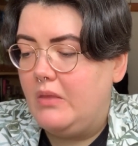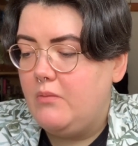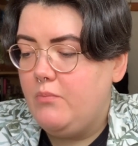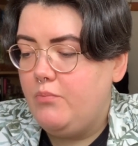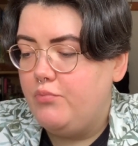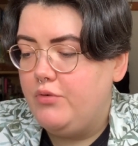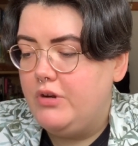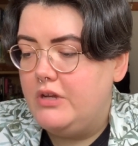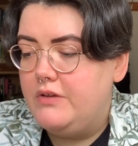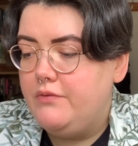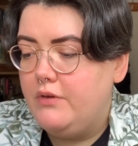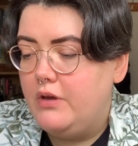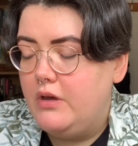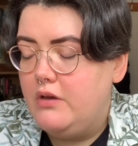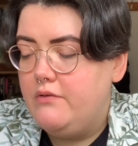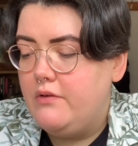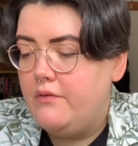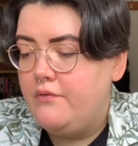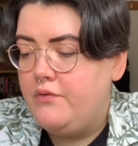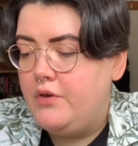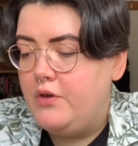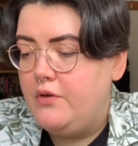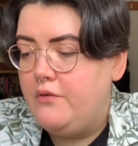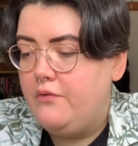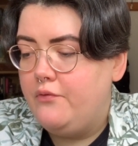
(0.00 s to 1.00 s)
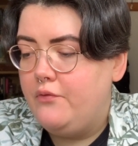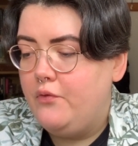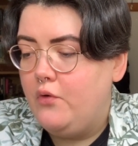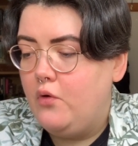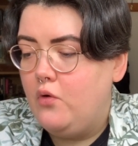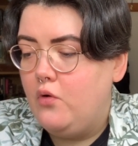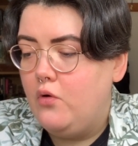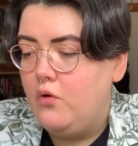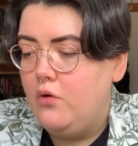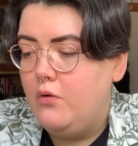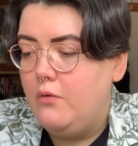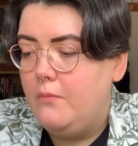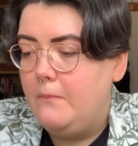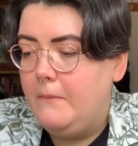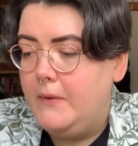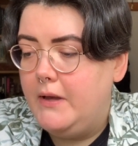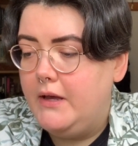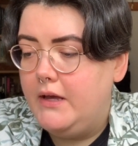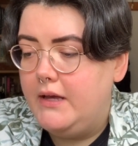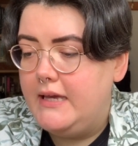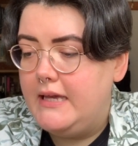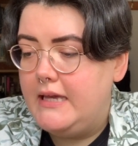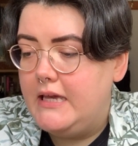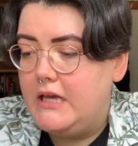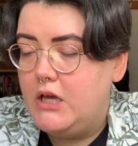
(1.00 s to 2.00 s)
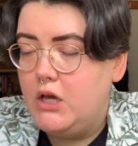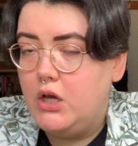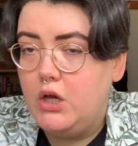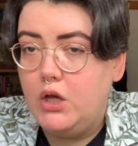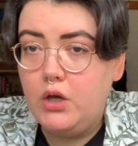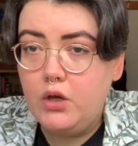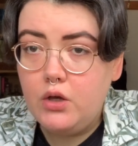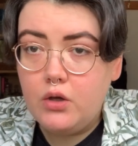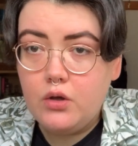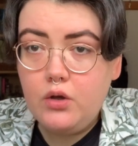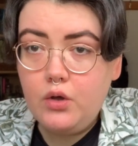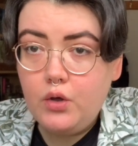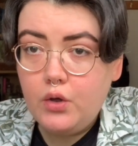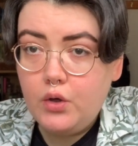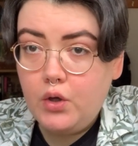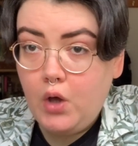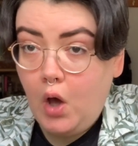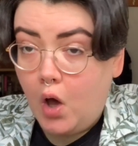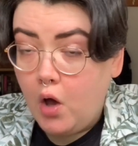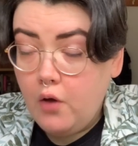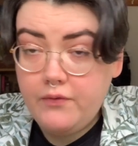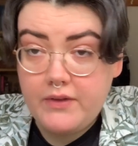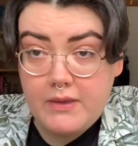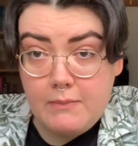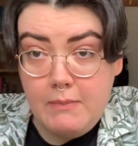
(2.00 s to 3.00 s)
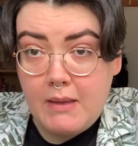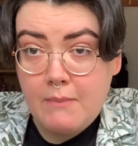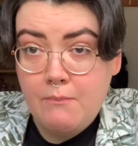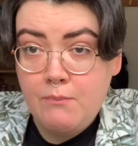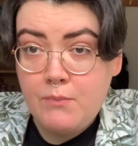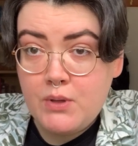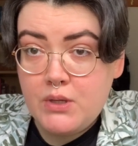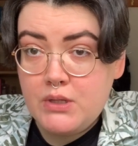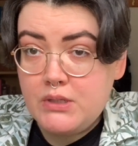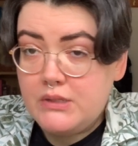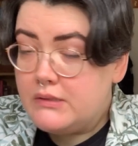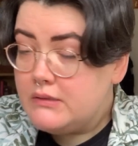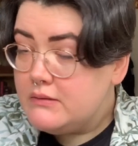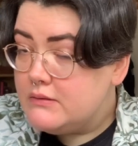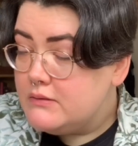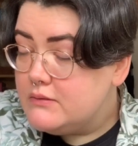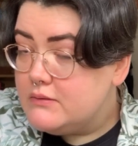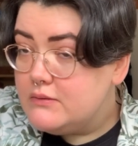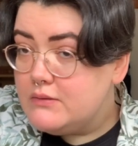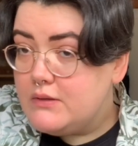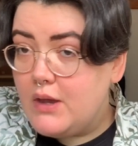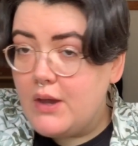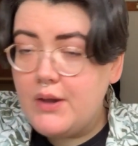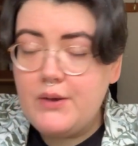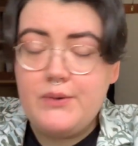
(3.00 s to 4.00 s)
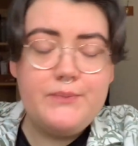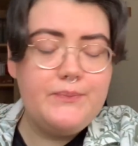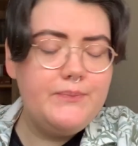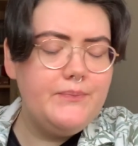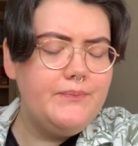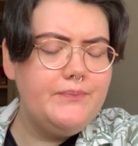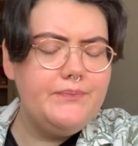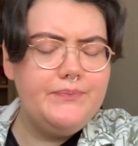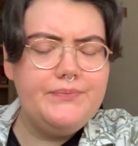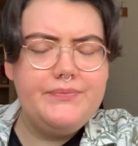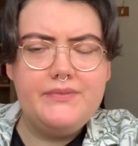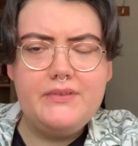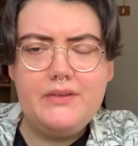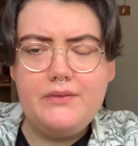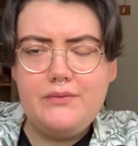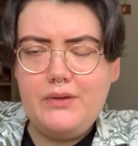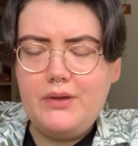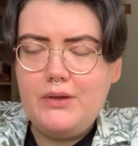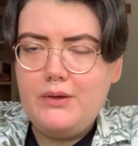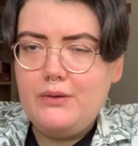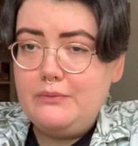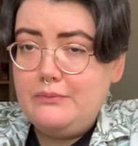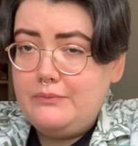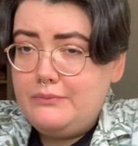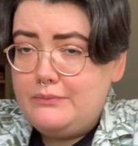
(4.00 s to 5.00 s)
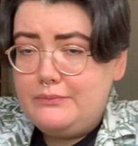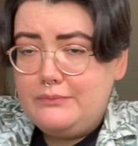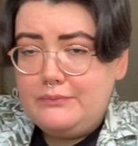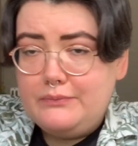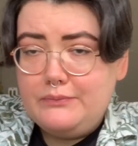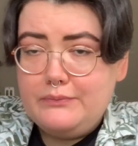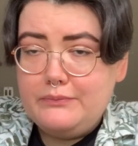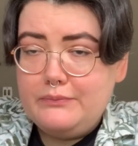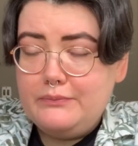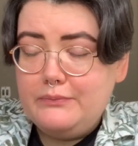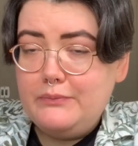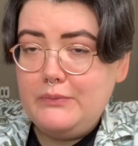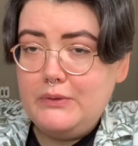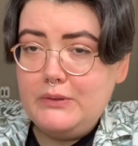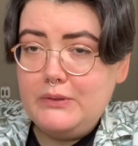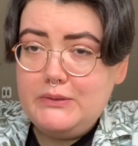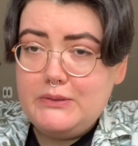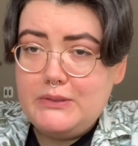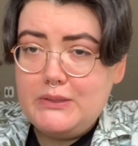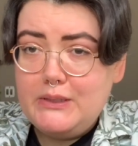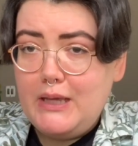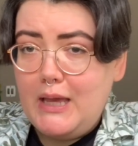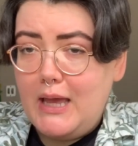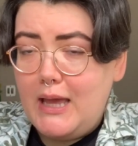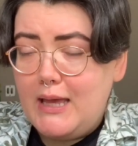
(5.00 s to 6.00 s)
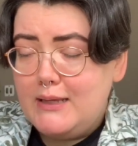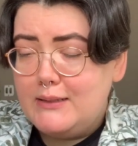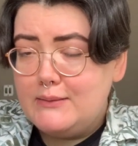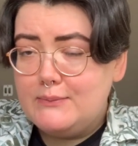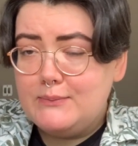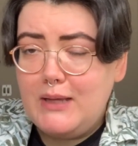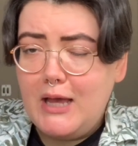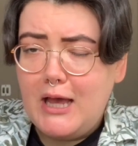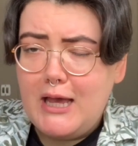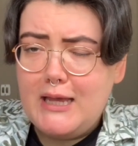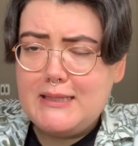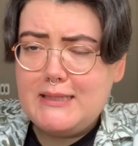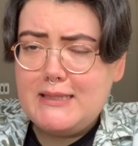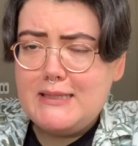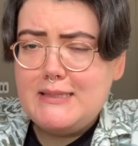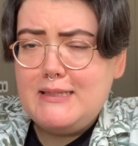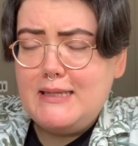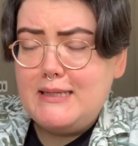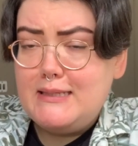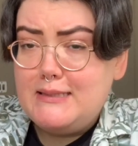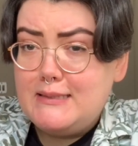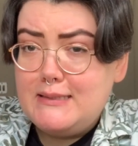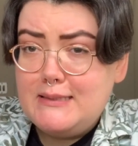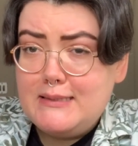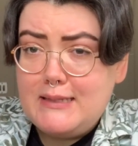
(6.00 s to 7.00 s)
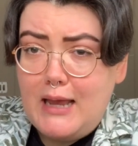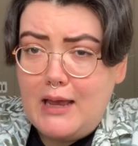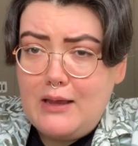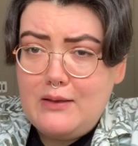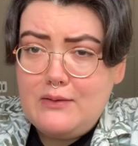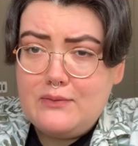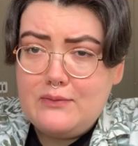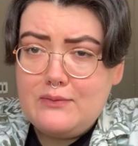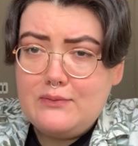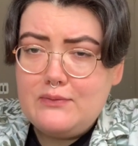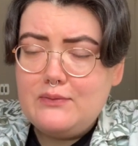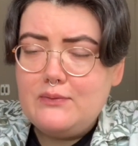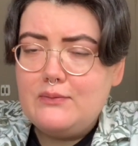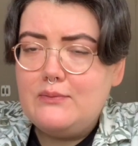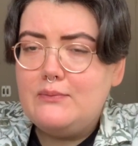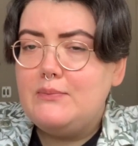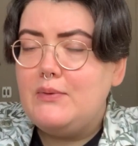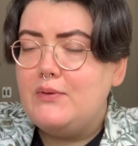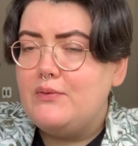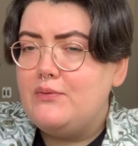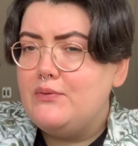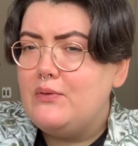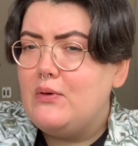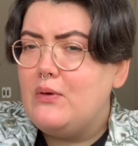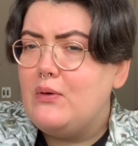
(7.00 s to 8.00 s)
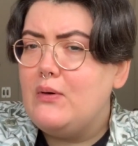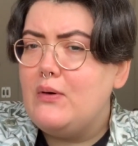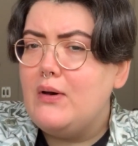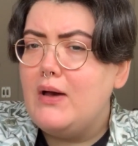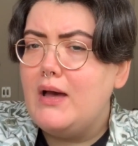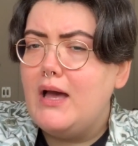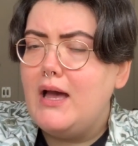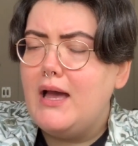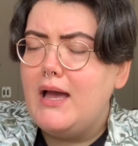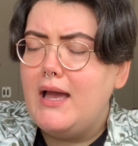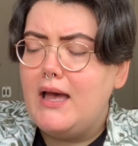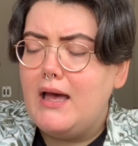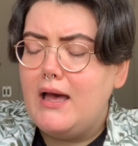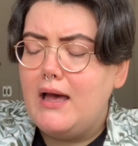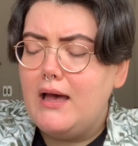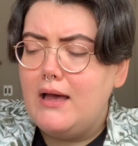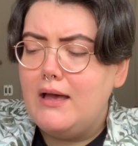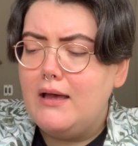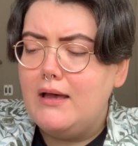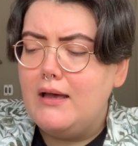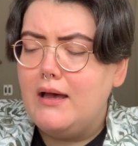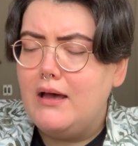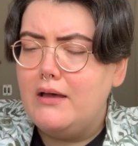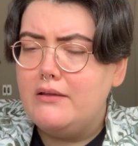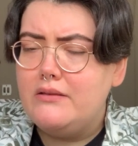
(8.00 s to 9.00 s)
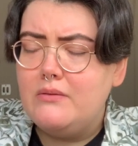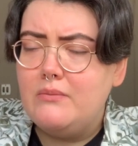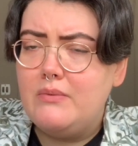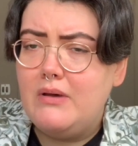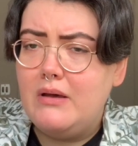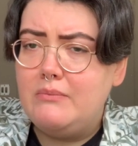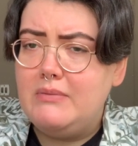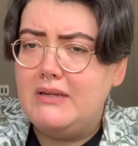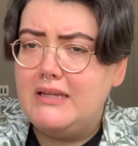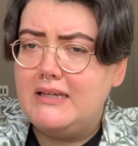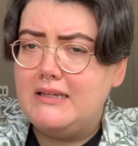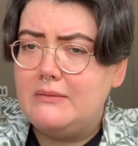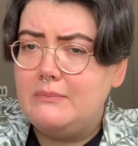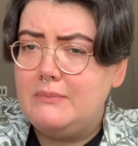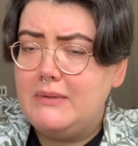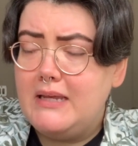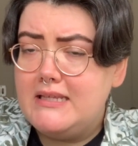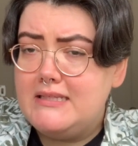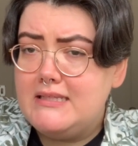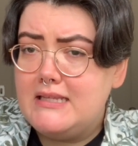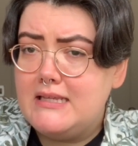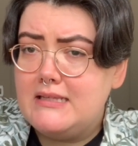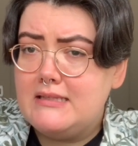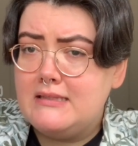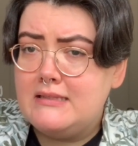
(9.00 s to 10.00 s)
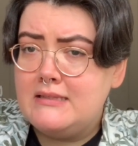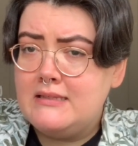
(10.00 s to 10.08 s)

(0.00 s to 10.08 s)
brief overview for my coffee members, so if you want to get behind the scenes stuff before other public places,